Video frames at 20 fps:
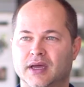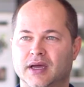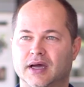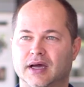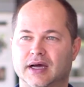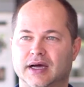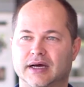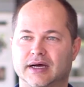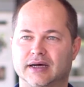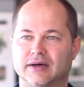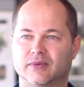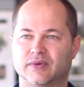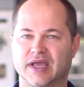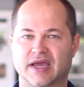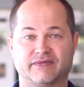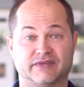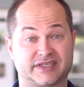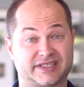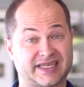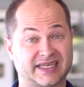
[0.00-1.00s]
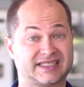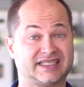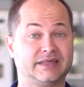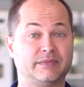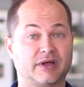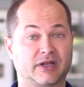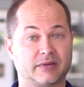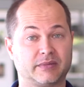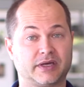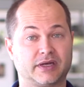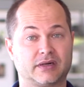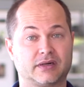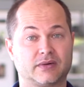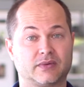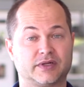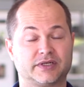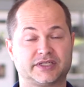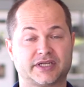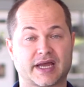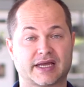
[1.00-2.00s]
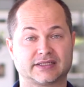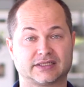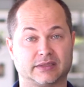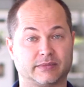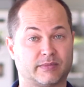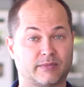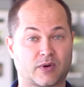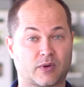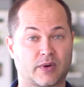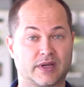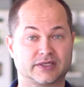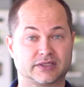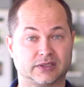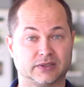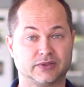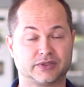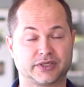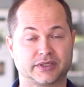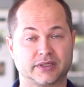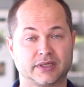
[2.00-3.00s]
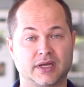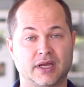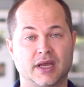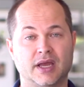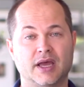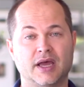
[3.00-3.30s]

Uh, we have the 60 millimeter, which has a little bit more resolution.